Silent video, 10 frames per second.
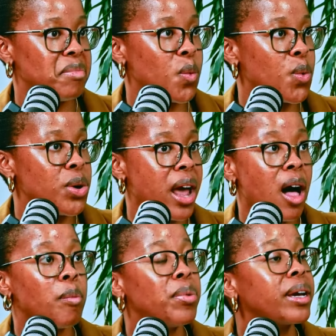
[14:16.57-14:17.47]
would
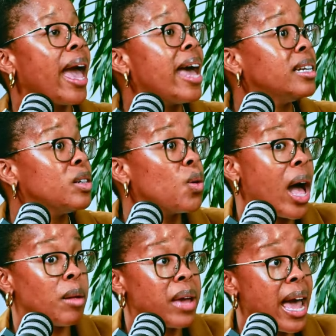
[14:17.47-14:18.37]
help a candidate or
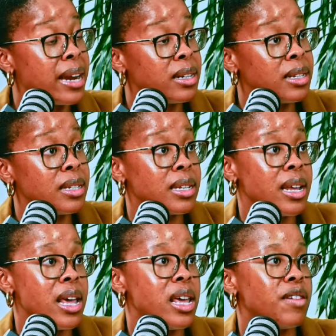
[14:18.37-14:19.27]
help candidates
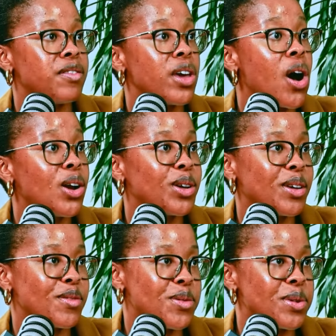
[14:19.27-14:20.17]
if they are
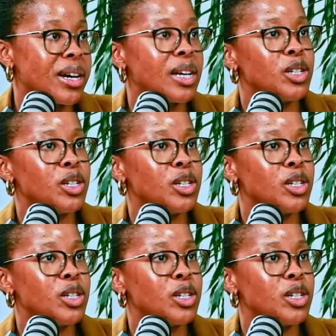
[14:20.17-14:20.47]
looking for work?